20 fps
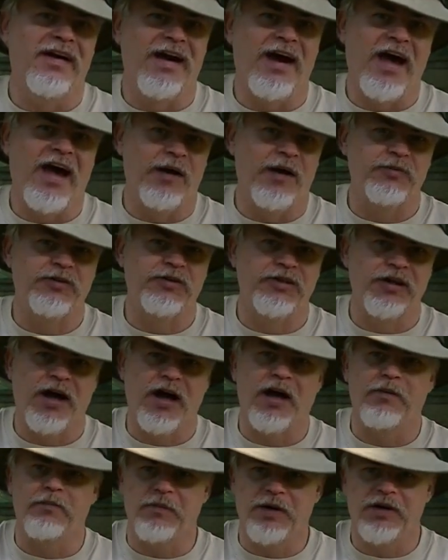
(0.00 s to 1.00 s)

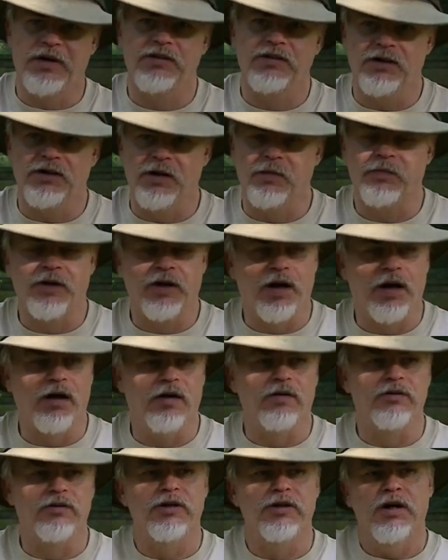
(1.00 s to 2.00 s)
knapsack meant something
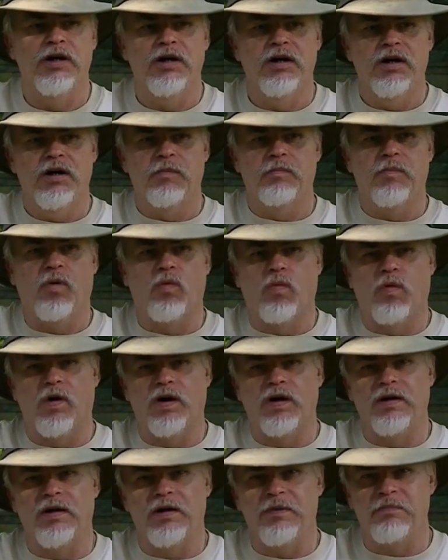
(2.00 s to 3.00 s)
else. But
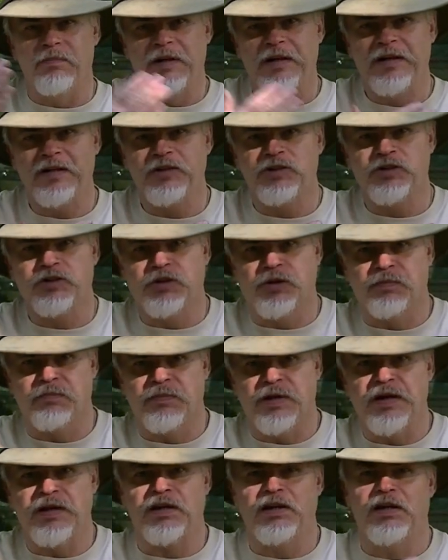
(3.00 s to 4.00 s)
what it means to
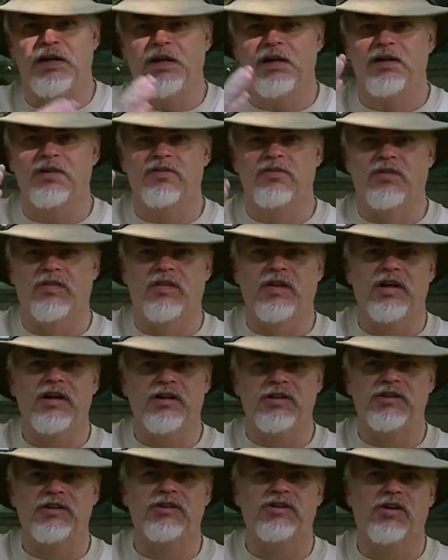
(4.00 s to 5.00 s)
me is
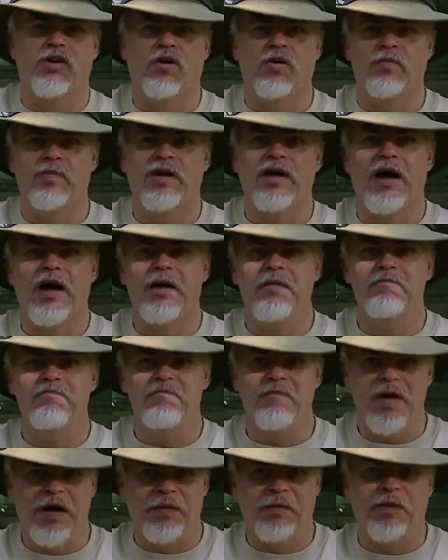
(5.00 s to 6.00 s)
this is going to be a
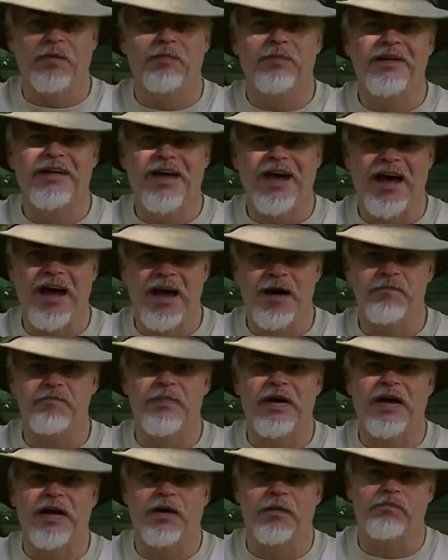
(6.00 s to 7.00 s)
minimum
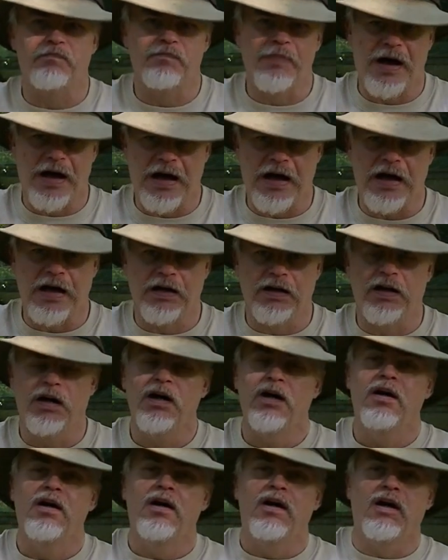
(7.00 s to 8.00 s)
camping bag.
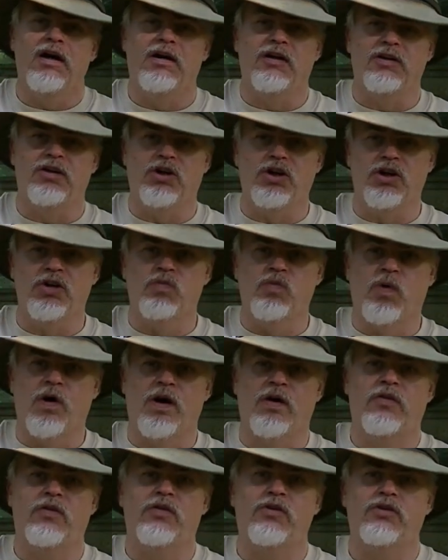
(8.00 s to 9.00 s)
In good
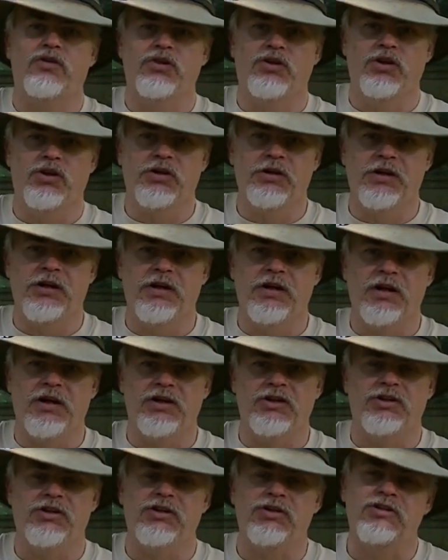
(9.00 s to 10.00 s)
weather, good
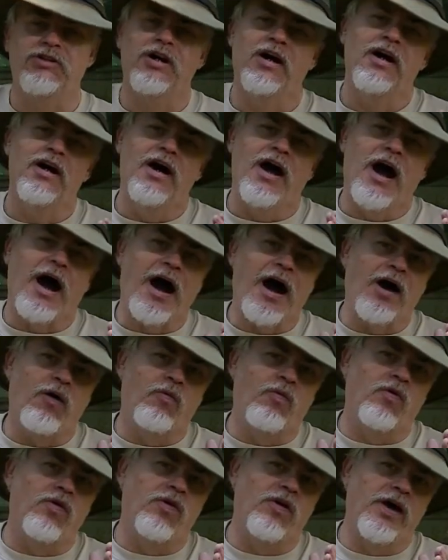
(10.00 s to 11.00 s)
conditions, I
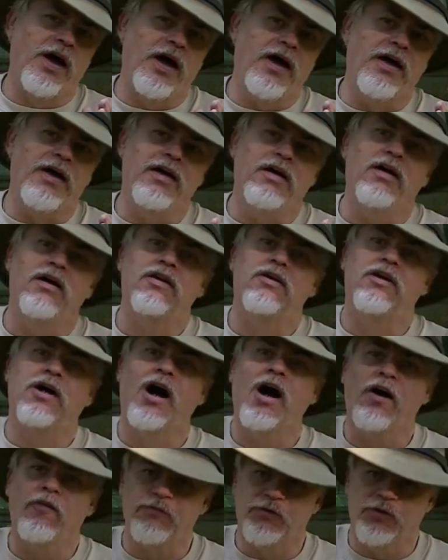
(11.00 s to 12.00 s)
want a
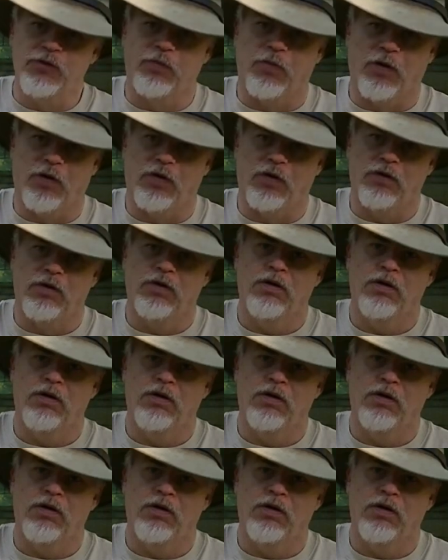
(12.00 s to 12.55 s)
comfortable